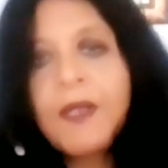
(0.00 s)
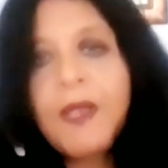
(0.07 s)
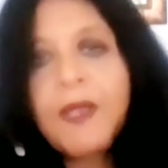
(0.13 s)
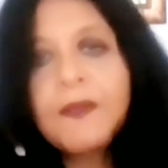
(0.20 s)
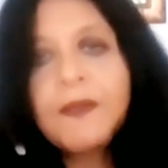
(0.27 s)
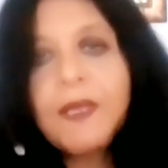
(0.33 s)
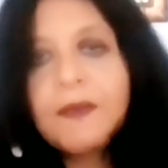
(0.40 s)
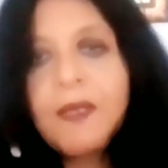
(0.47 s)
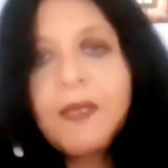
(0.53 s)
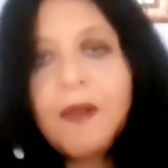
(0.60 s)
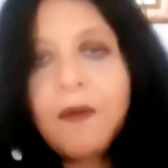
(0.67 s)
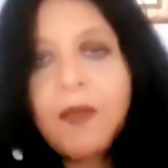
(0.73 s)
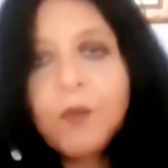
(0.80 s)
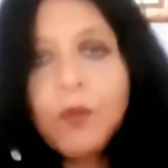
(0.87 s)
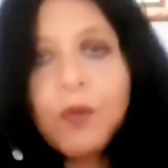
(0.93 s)
And then
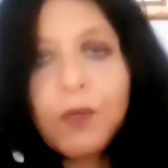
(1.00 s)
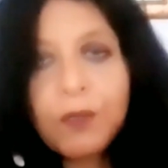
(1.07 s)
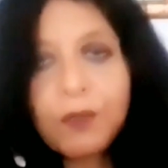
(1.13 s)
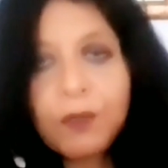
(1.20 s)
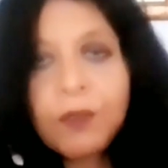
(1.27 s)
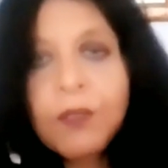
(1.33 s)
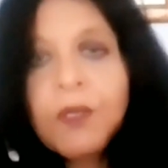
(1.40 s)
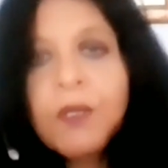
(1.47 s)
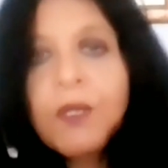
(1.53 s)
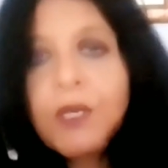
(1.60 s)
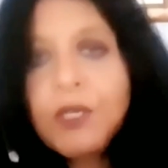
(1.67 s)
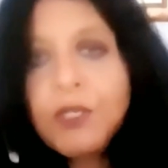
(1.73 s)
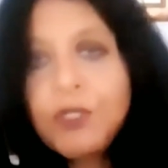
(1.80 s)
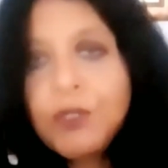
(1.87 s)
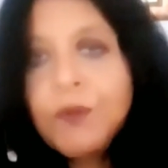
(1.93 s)
there are work
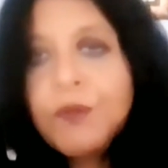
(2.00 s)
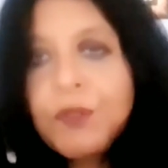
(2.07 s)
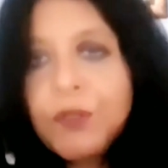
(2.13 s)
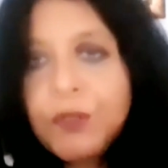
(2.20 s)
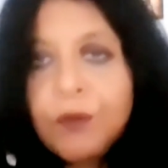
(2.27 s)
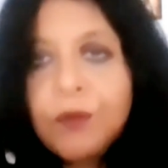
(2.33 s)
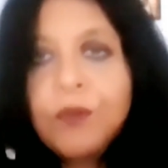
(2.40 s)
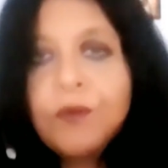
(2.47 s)
issues too.